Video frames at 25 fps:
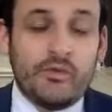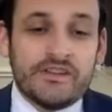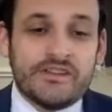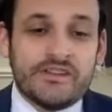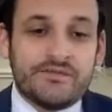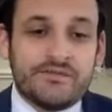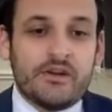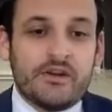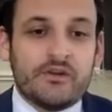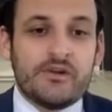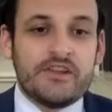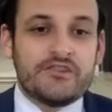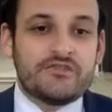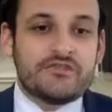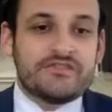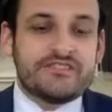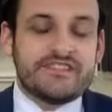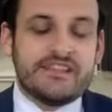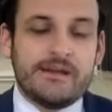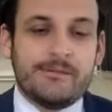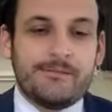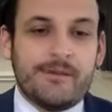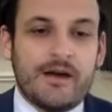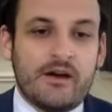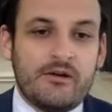what's very
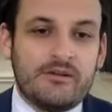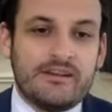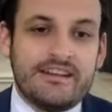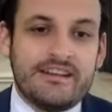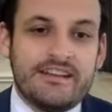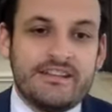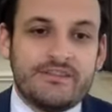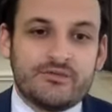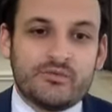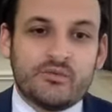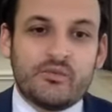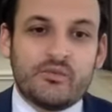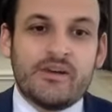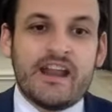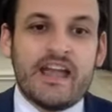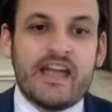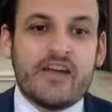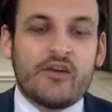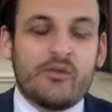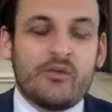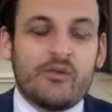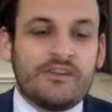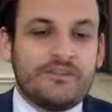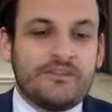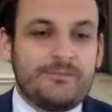interesting about Lynn is we're
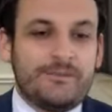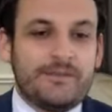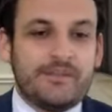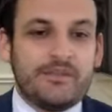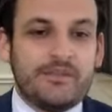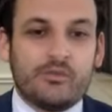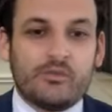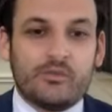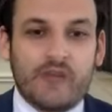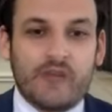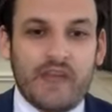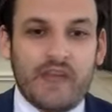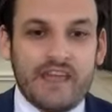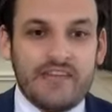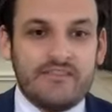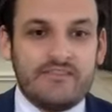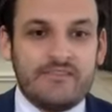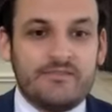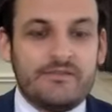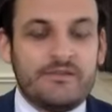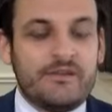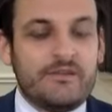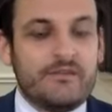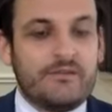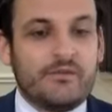not going to be the right
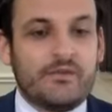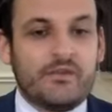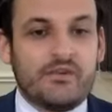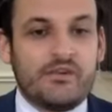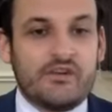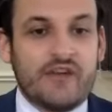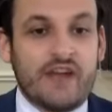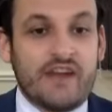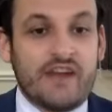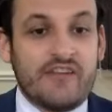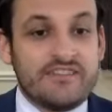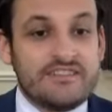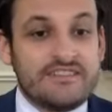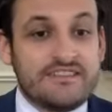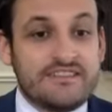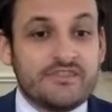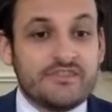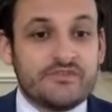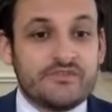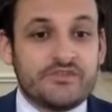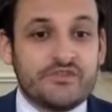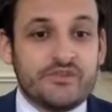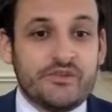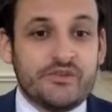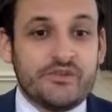fit for every
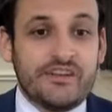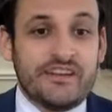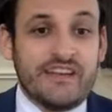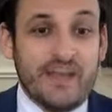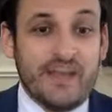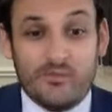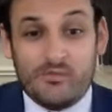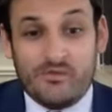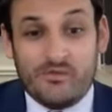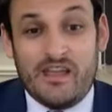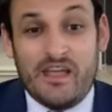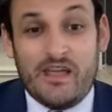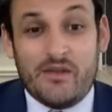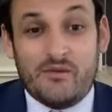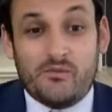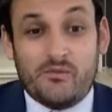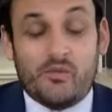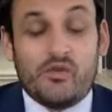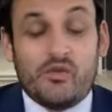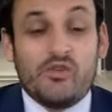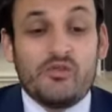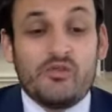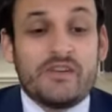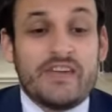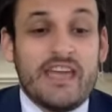single student, and
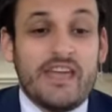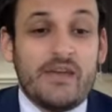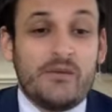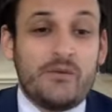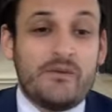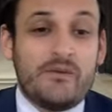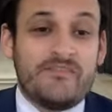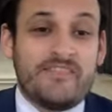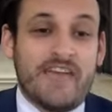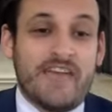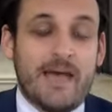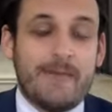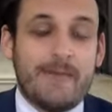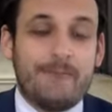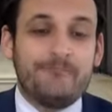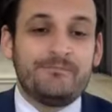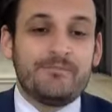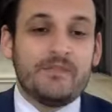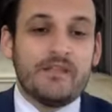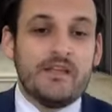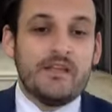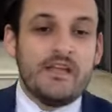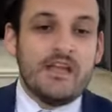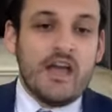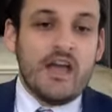we're okay with that.
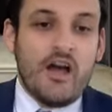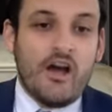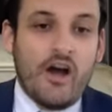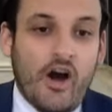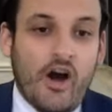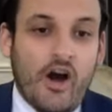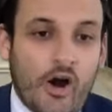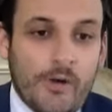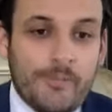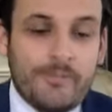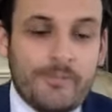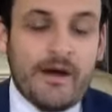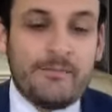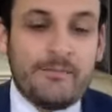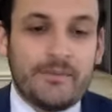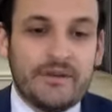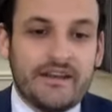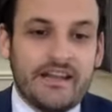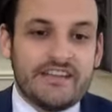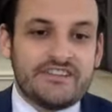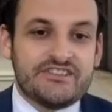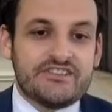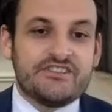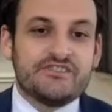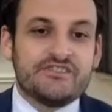Our
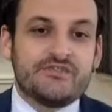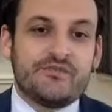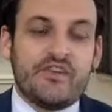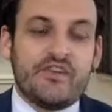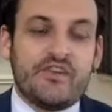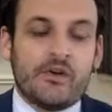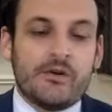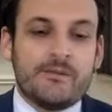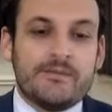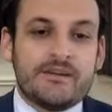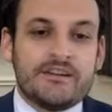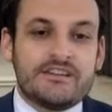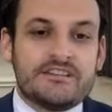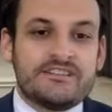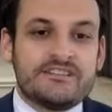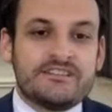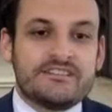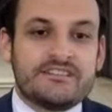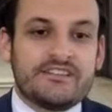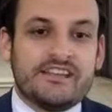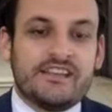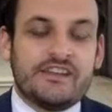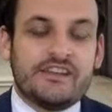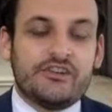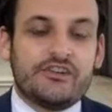population is very much
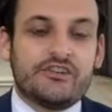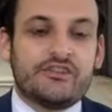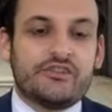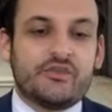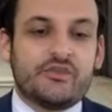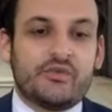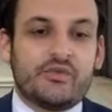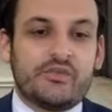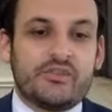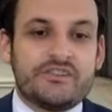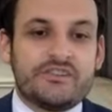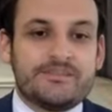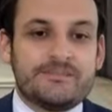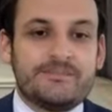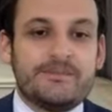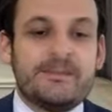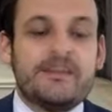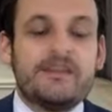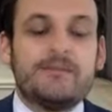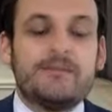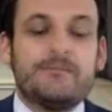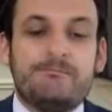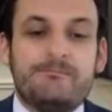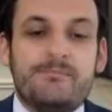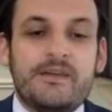geared towards
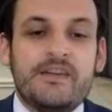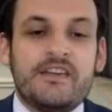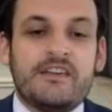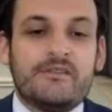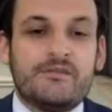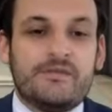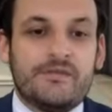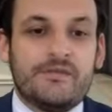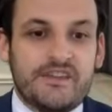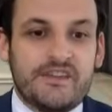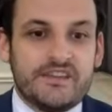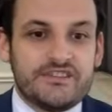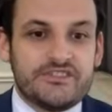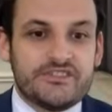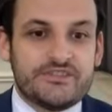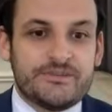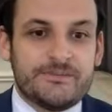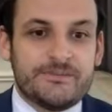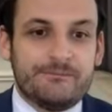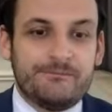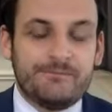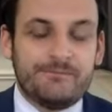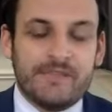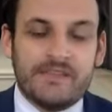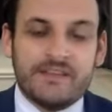being a big fish
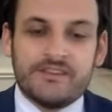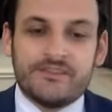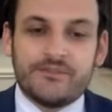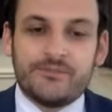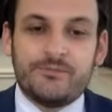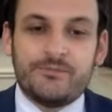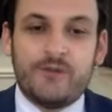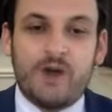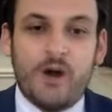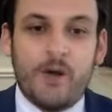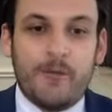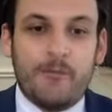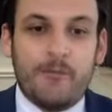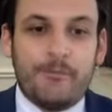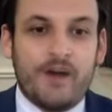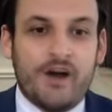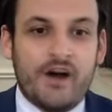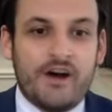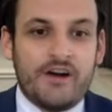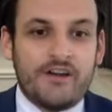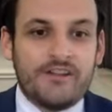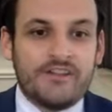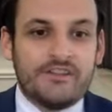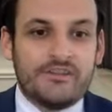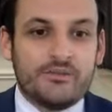in a small
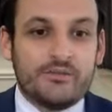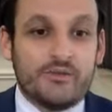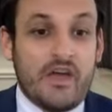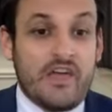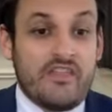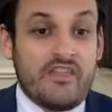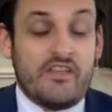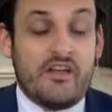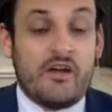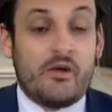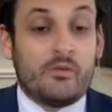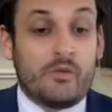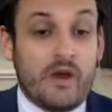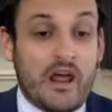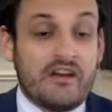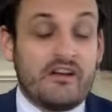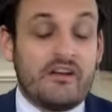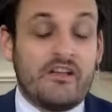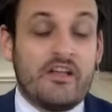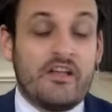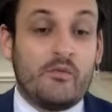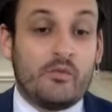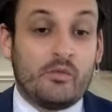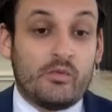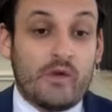pond
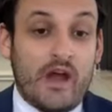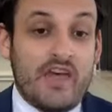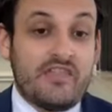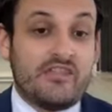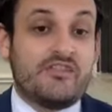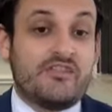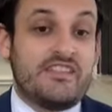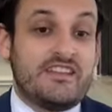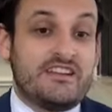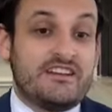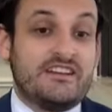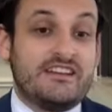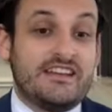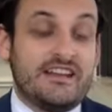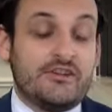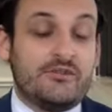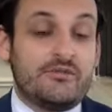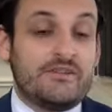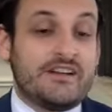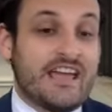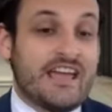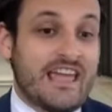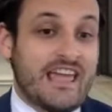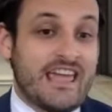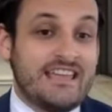rather than a needle
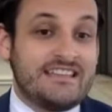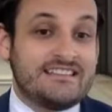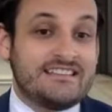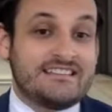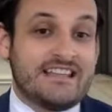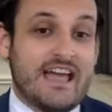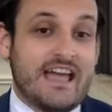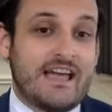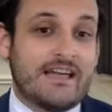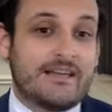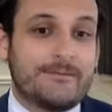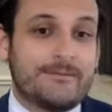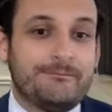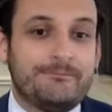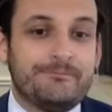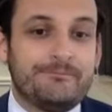in a haystack.